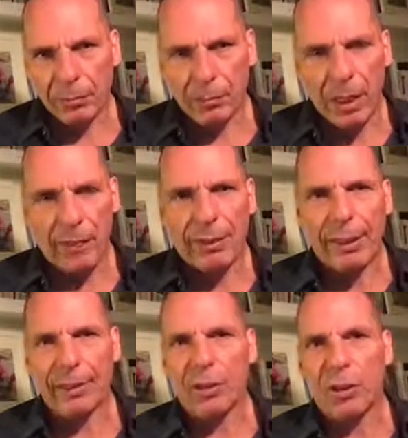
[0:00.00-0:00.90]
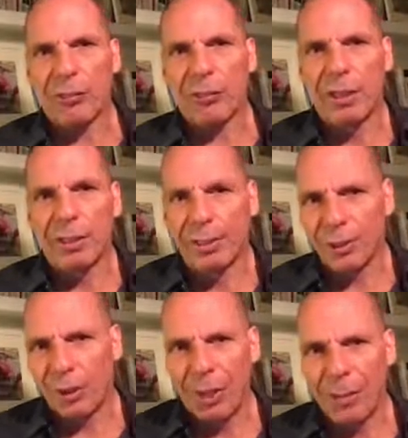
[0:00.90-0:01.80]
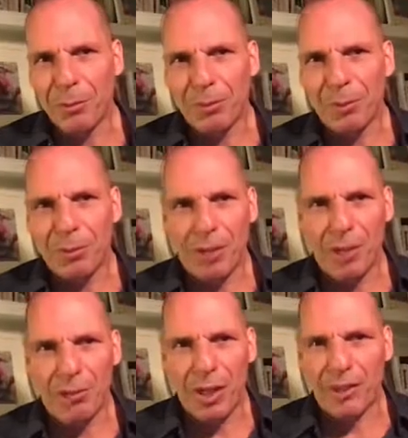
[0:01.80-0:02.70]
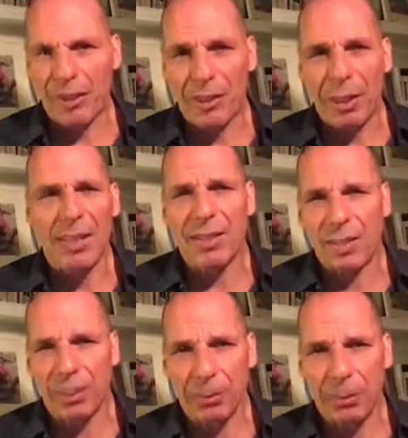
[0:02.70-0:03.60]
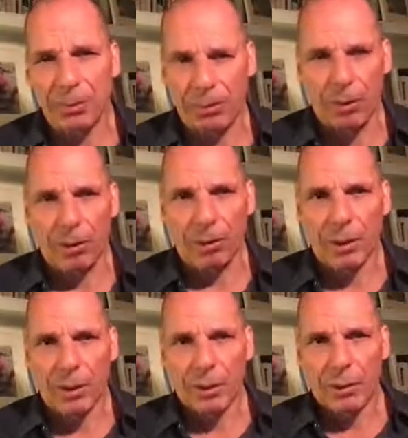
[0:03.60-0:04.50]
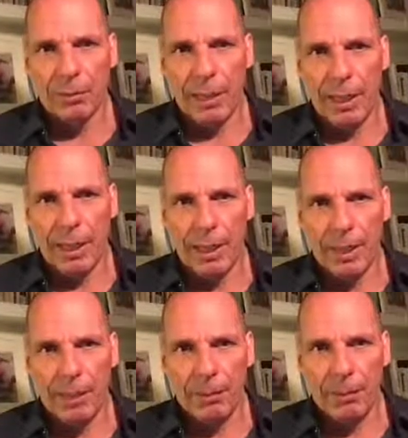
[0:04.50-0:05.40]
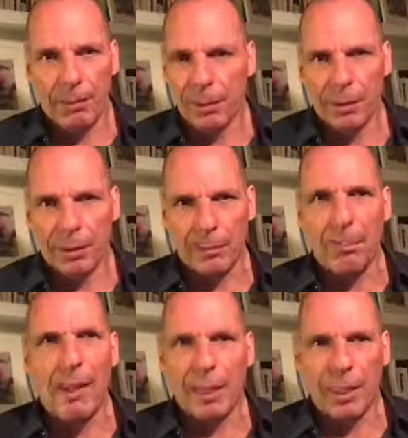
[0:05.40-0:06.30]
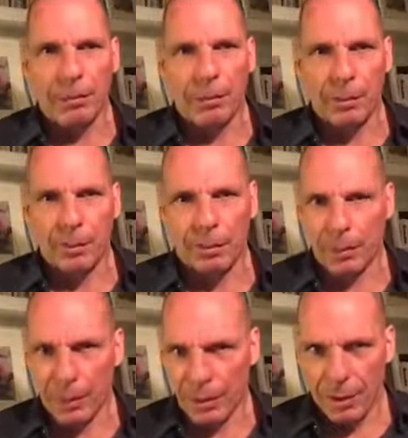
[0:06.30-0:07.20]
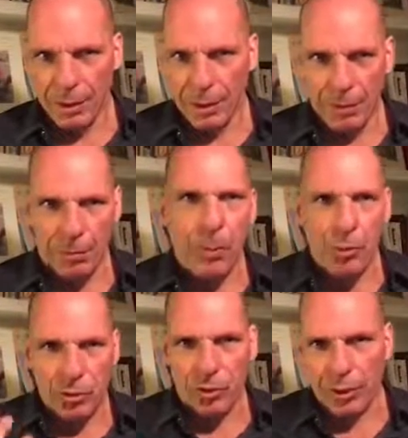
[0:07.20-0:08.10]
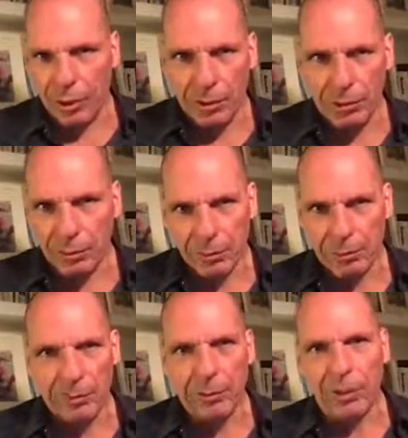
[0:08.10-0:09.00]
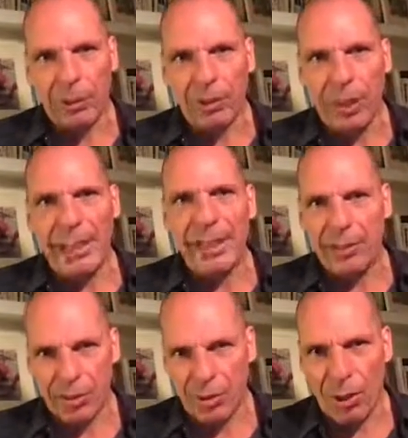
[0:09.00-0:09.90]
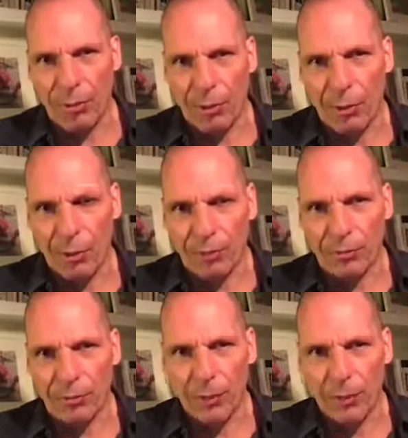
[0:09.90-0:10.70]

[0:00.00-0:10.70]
Every catastrophic collapse of the stock exchange can easily be followed by a remarkable boost, the indices going through the roof.